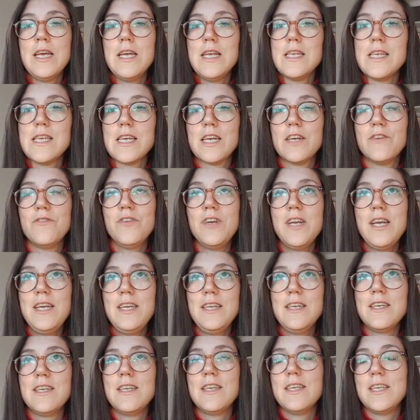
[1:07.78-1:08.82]
The
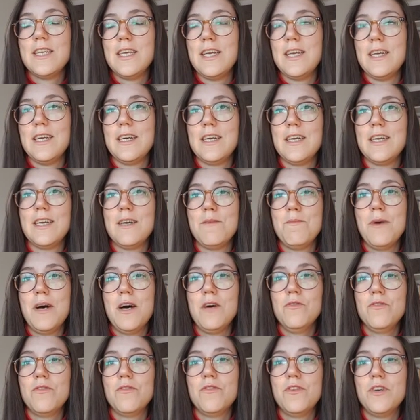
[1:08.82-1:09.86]
great thing
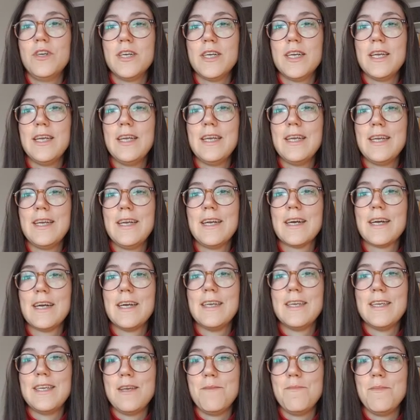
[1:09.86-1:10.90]
about working in
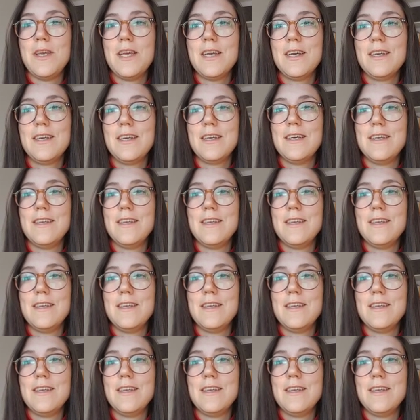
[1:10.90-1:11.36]
academia